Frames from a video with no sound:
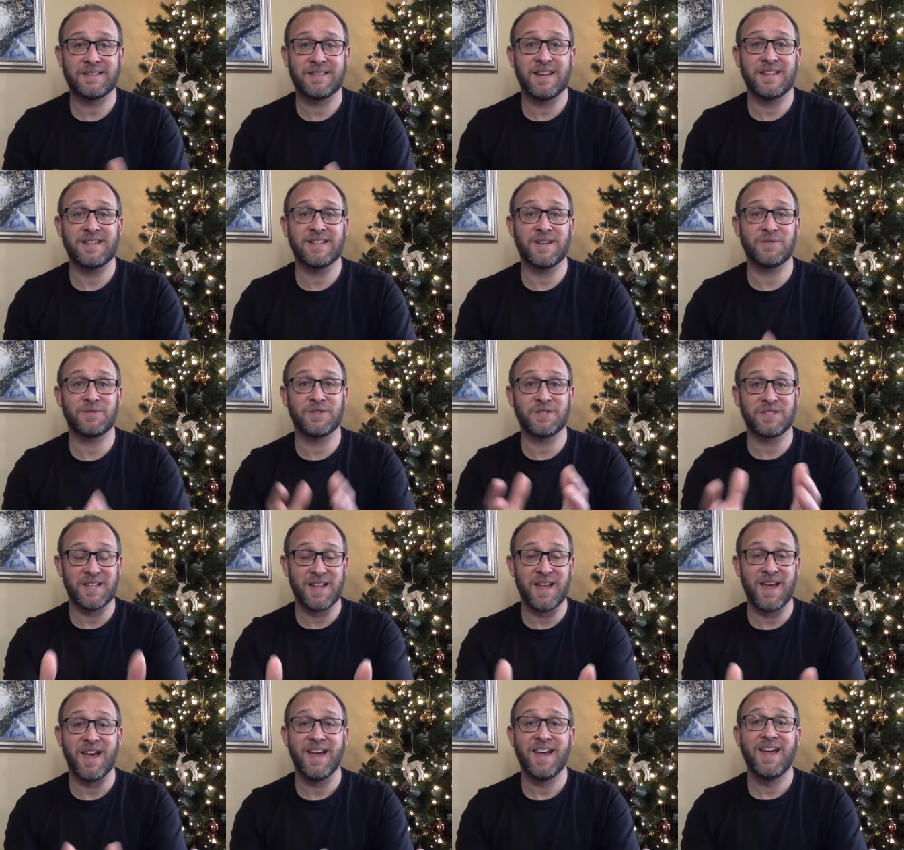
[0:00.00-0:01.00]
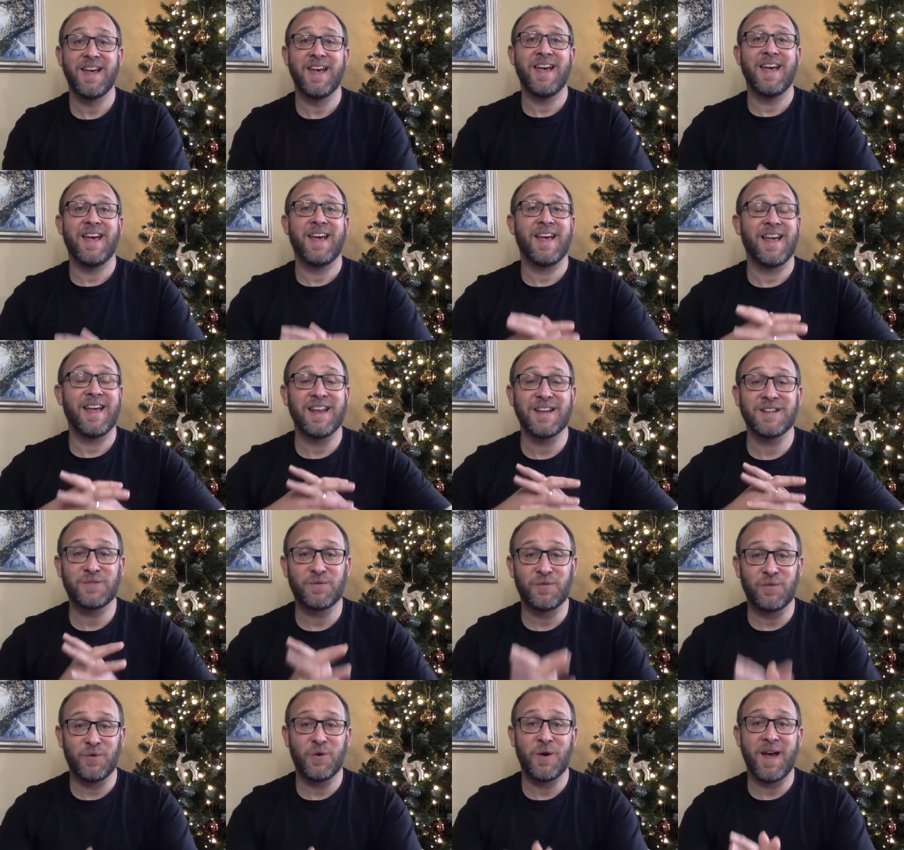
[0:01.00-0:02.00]
he tells us there, it's
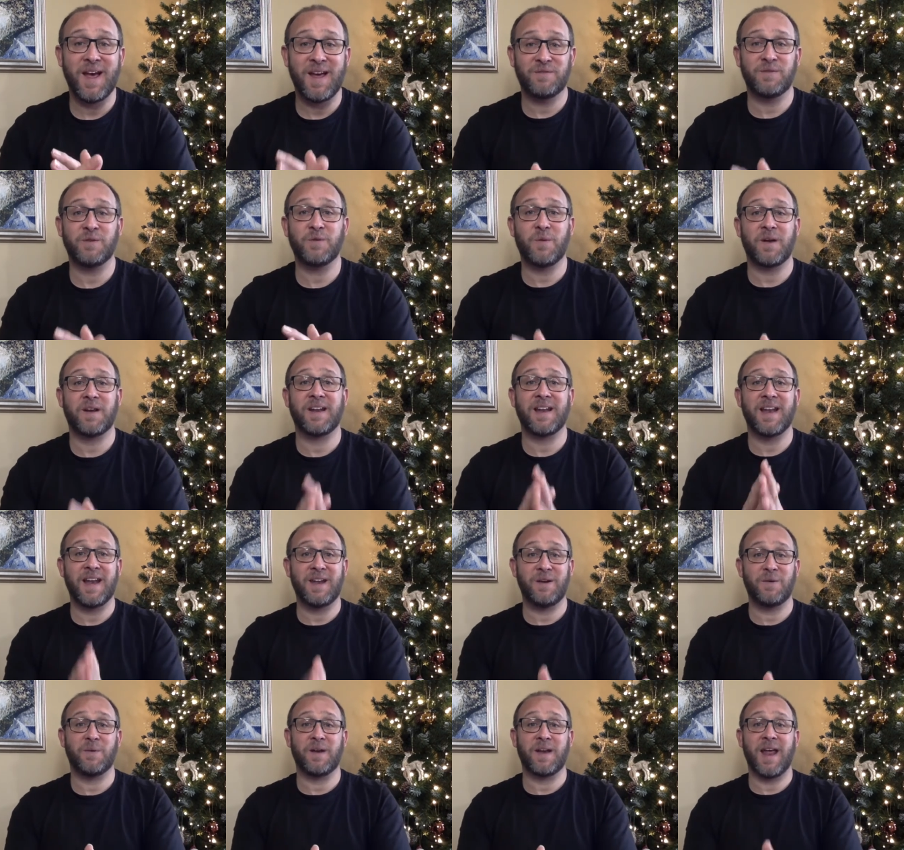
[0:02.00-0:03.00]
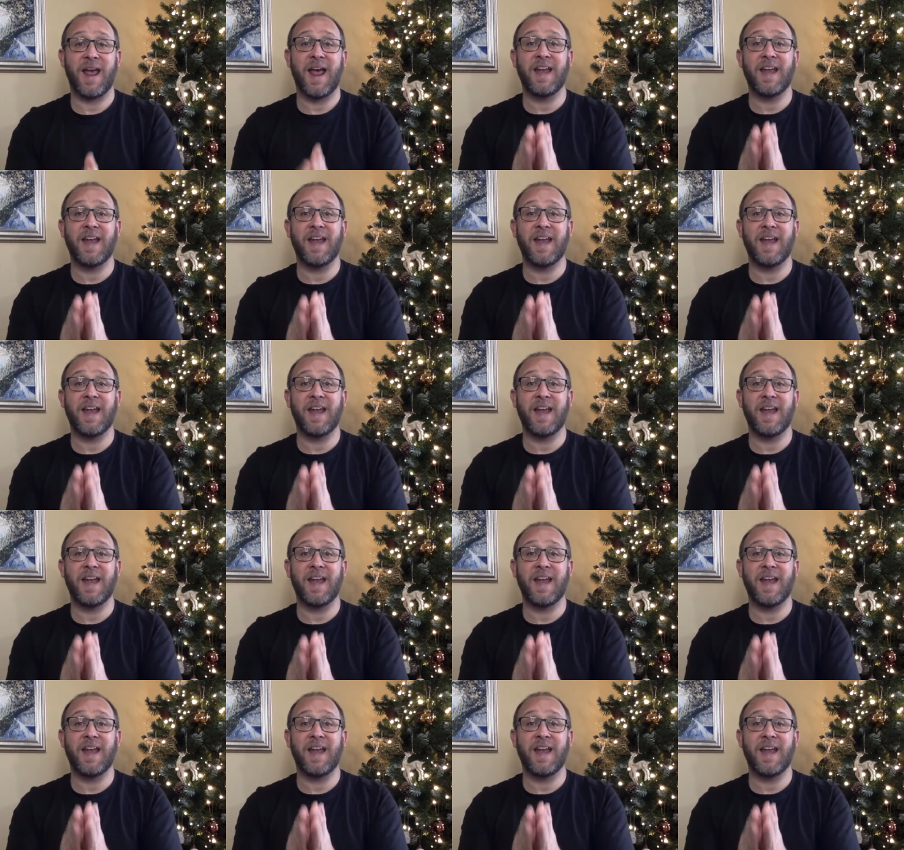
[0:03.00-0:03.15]
for everyone and anyone.